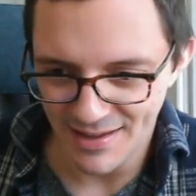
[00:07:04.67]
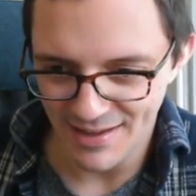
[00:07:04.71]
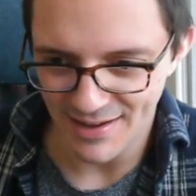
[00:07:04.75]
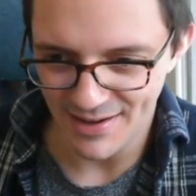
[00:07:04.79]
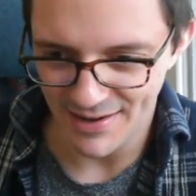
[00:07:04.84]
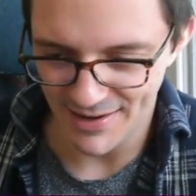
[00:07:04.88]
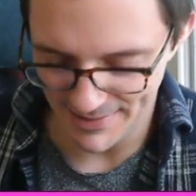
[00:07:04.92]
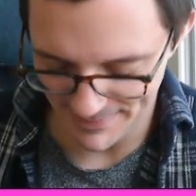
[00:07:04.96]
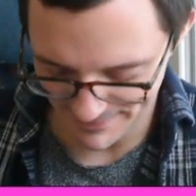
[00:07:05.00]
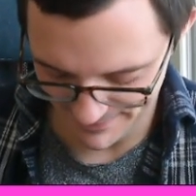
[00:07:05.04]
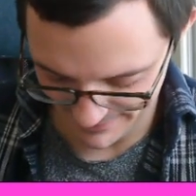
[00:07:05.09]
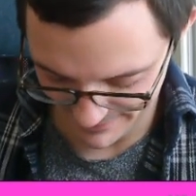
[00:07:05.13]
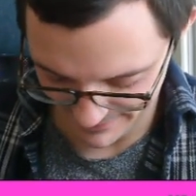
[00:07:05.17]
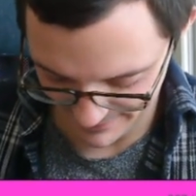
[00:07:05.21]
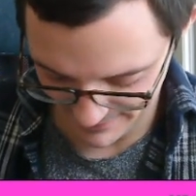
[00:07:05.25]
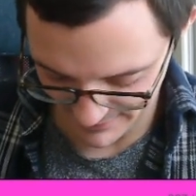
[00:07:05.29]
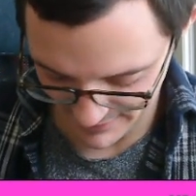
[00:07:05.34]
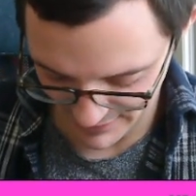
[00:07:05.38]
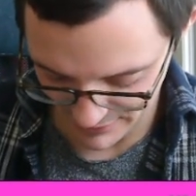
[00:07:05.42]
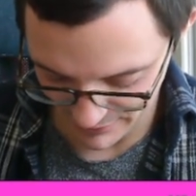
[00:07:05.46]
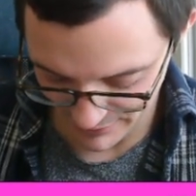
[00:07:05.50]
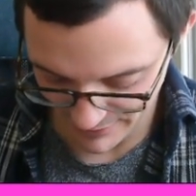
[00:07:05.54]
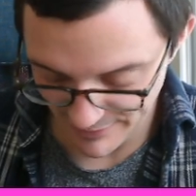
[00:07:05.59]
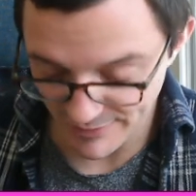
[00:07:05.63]
The
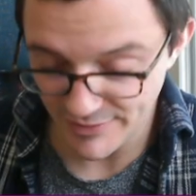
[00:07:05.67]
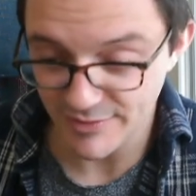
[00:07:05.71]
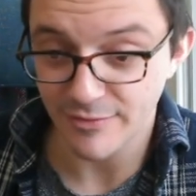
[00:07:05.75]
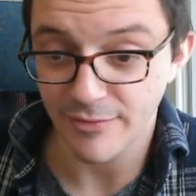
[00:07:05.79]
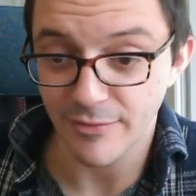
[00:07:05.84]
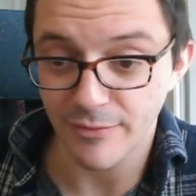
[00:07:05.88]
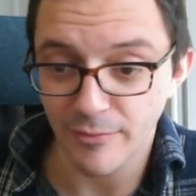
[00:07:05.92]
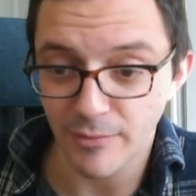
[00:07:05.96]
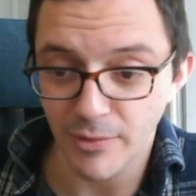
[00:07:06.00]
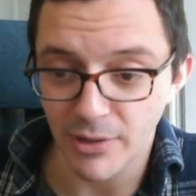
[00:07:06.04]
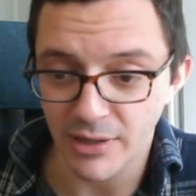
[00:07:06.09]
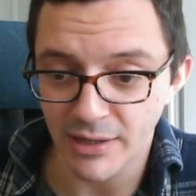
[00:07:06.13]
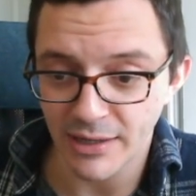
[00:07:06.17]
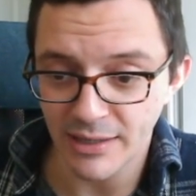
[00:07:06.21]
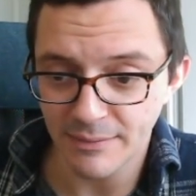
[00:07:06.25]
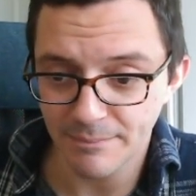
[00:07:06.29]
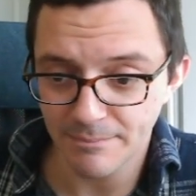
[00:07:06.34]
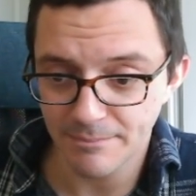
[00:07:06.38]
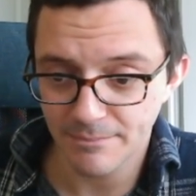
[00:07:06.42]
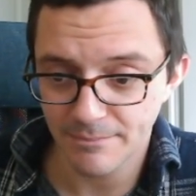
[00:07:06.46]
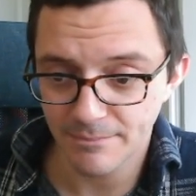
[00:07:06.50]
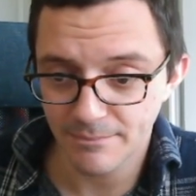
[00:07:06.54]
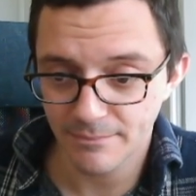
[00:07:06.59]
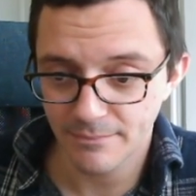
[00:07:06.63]
derivative of y
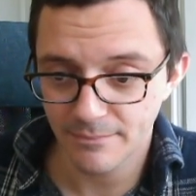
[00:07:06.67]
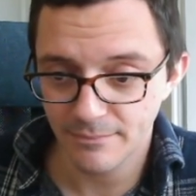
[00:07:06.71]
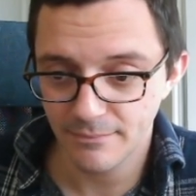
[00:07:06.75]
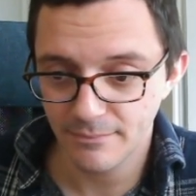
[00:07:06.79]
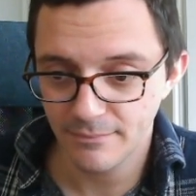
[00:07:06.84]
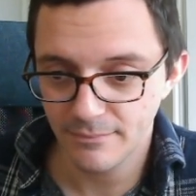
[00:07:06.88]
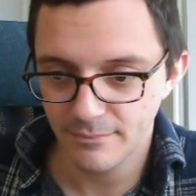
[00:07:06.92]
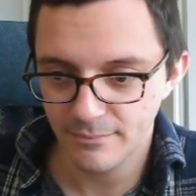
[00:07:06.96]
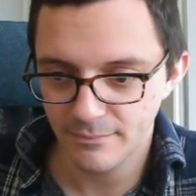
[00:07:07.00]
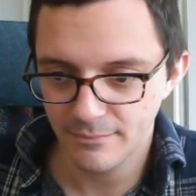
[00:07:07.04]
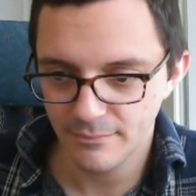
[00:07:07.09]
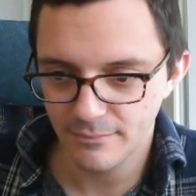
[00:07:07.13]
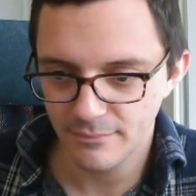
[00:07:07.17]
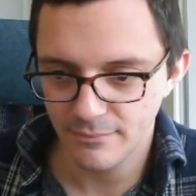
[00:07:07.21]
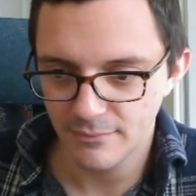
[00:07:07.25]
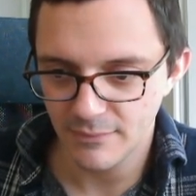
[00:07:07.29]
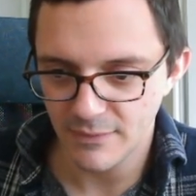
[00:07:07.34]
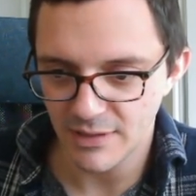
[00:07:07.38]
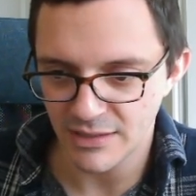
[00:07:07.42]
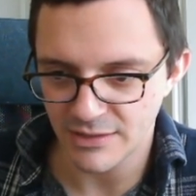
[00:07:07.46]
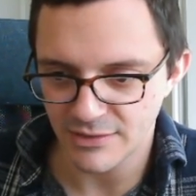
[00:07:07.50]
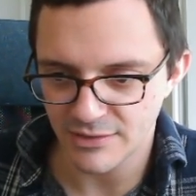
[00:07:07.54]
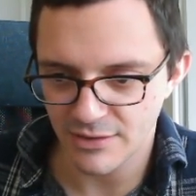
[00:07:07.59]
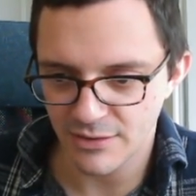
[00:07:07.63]

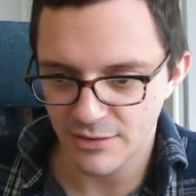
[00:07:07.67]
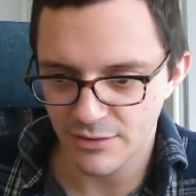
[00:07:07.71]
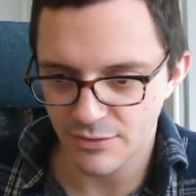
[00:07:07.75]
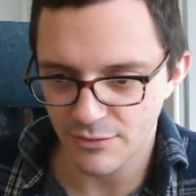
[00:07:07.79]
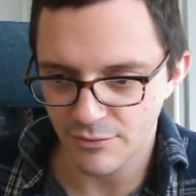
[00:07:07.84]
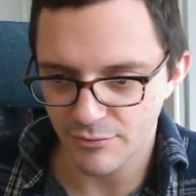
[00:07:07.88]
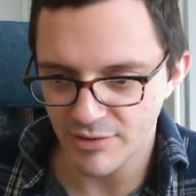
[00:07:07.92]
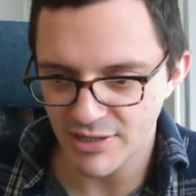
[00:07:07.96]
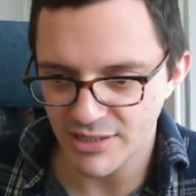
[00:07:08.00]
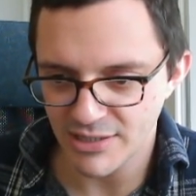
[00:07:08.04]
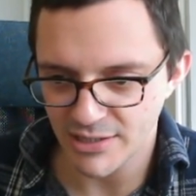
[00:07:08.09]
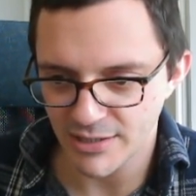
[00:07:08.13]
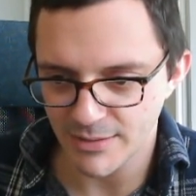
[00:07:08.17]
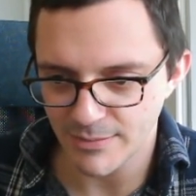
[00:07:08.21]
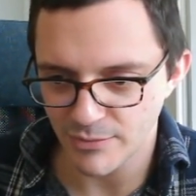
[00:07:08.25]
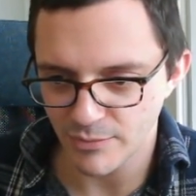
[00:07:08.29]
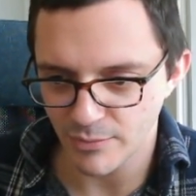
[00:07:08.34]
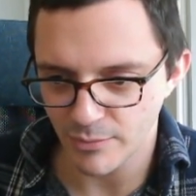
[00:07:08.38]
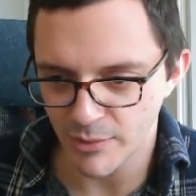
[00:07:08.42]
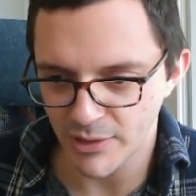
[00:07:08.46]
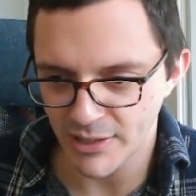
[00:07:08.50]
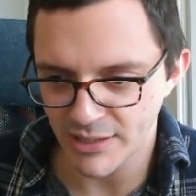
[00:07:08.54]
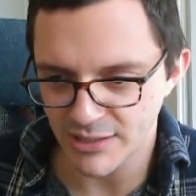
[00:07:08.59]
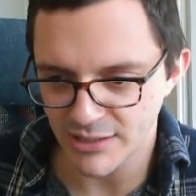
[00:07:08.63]
is 3 times
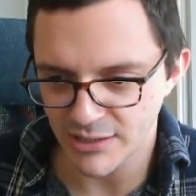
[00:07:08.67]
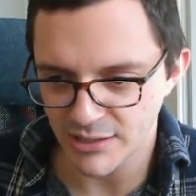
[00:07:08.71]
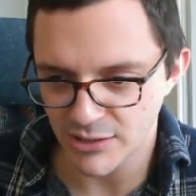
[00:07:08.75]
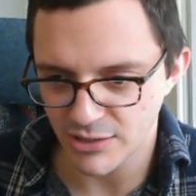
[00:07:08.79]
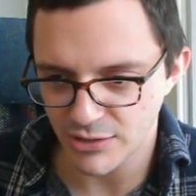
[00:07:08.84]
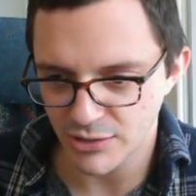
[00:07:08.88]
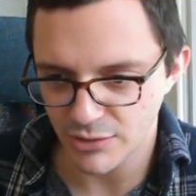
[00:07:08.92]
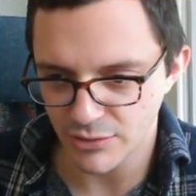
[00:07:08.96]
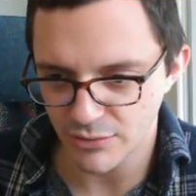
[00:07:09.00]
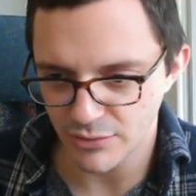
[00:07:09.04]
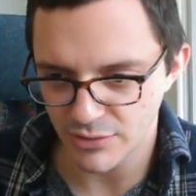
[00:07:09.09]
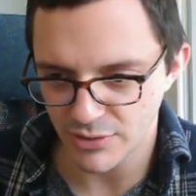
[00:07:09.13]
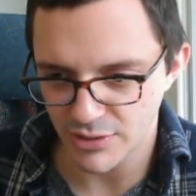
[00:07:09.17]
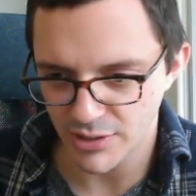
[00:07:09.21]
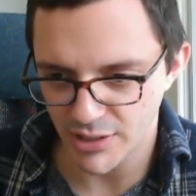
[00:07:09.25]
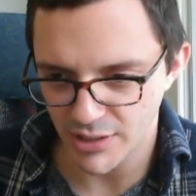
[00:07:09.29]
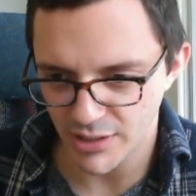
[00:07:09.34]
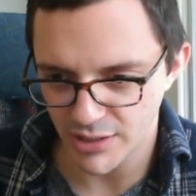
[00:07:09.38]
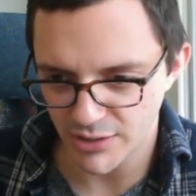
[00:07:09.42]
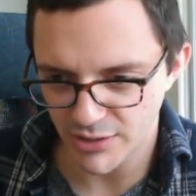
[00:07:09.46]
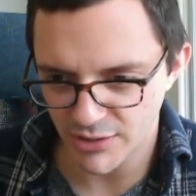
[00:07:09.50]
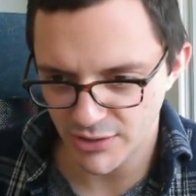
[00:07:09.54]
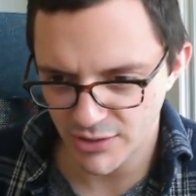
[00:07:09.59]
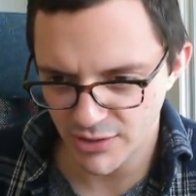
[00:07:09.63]
y to the
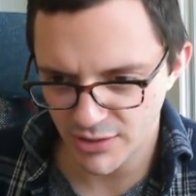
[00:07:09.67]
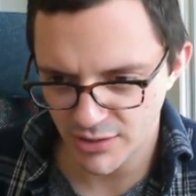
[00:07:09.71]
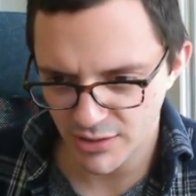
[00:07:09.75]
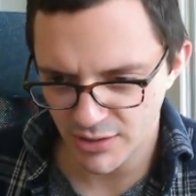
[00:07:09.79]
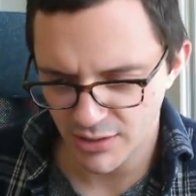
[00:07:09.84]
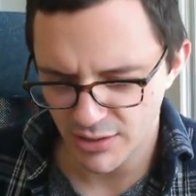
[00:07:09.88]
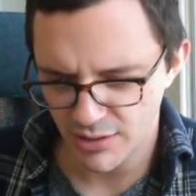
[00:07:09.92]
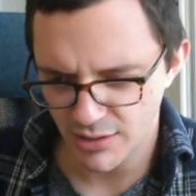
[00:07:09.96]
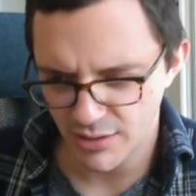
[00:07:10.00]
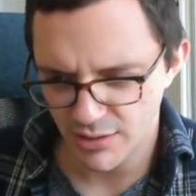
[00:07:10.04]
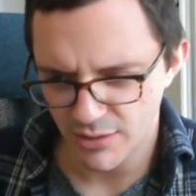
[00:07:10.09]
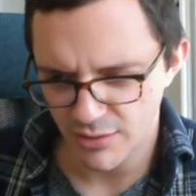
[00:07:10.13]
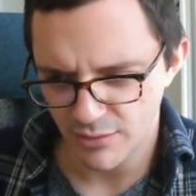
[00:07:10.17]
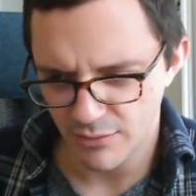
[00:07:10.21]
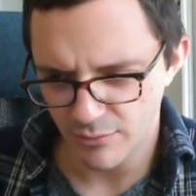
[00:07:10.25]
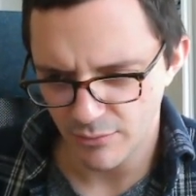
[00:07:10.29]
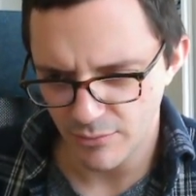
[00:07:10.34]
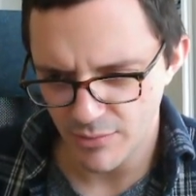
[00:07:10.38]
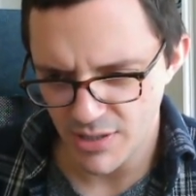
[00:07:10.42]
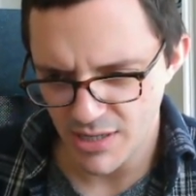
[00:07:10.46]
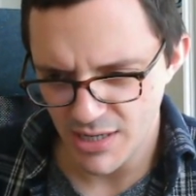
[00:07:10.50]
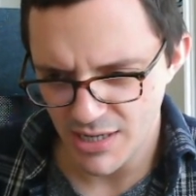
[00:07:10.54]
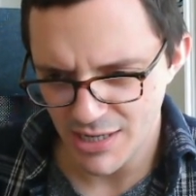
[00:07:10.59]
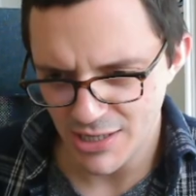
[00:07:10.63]
2/3,
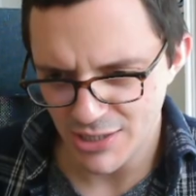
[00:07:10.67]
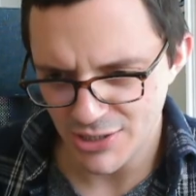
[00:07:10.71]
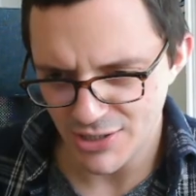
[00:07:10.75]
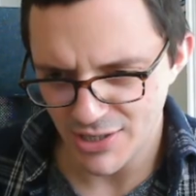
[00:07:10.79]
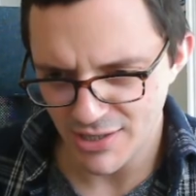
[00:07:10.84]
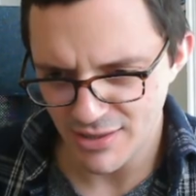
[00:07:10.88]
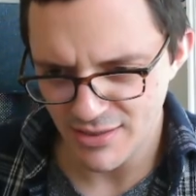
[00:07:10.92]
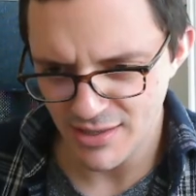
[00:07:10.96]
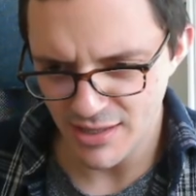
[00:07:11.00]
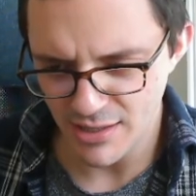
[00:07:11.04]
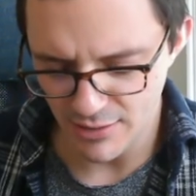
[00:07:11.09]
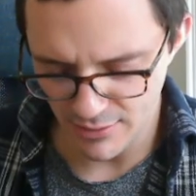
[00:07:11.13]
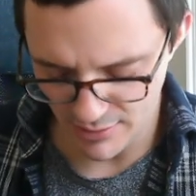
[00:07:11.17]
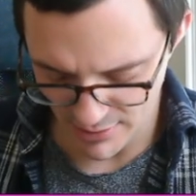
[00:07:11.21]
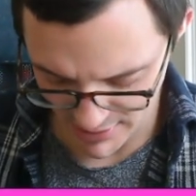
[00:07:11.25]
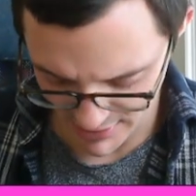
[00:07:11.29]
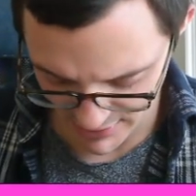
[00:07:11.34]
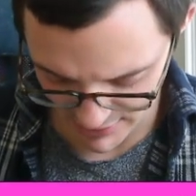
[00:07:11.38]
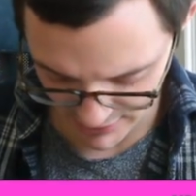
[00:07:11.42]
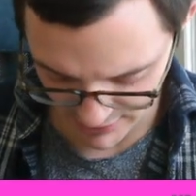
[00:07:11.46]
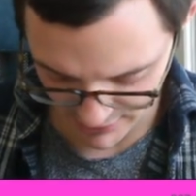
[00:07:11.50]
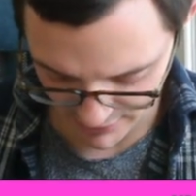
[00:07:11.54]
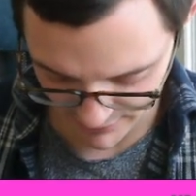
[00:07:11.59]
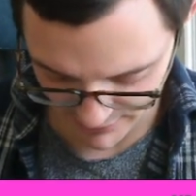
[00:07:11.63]
which I think you learned
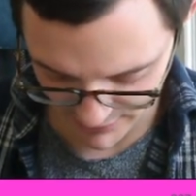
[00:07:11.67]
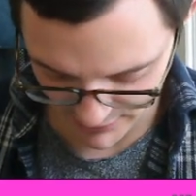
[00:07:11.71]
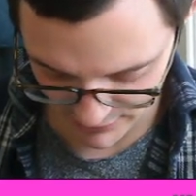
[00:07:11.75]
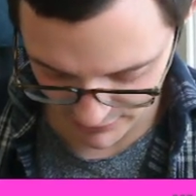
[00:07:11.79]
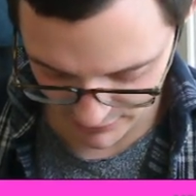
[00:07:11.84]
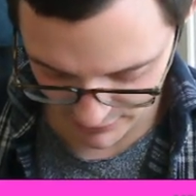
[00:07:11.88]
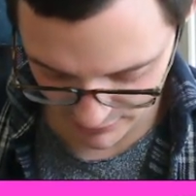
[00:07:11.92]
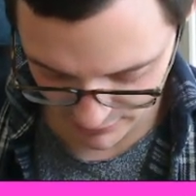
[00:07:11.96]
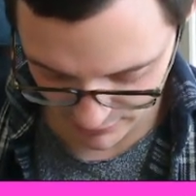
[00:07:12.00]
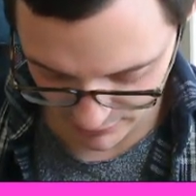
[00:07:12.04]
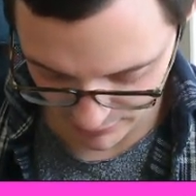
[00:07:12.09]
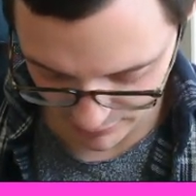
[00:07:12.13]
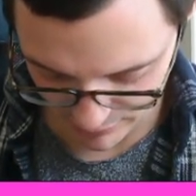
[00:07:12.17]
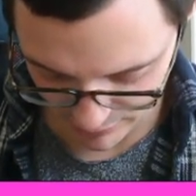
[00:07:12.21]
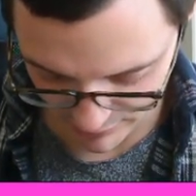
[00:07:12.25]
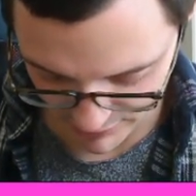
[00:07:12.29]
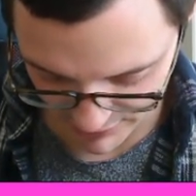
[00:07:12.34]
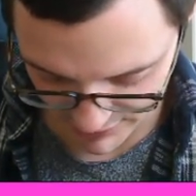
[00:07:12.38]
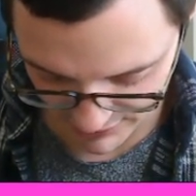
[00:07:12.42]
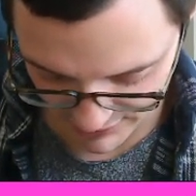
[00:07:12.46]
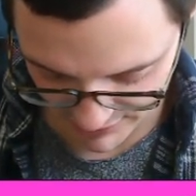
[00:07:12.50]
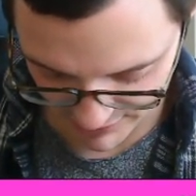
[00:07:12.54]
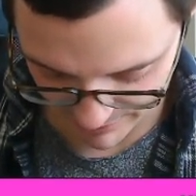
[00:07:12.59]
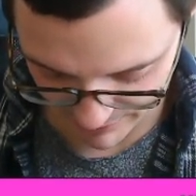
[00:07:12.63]
this off in school
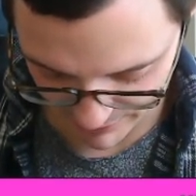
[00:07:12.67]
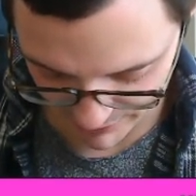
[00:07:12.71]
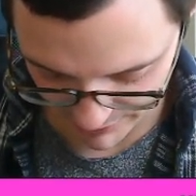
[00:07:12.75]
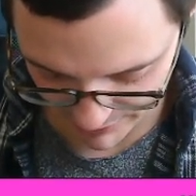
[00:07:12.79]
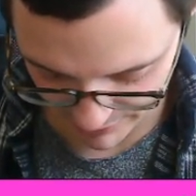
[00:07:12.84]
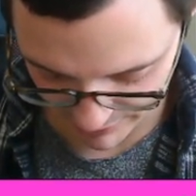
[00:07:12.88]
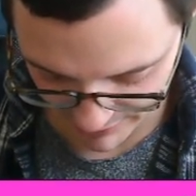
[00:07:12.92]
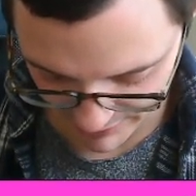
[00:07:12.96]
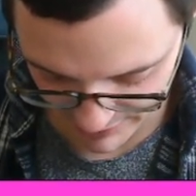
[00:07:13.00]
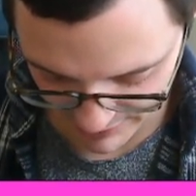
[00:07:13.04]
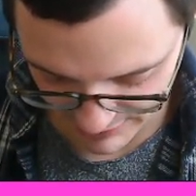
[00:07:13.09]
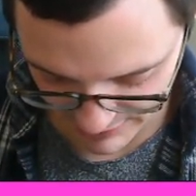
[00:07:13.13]
at some point, right?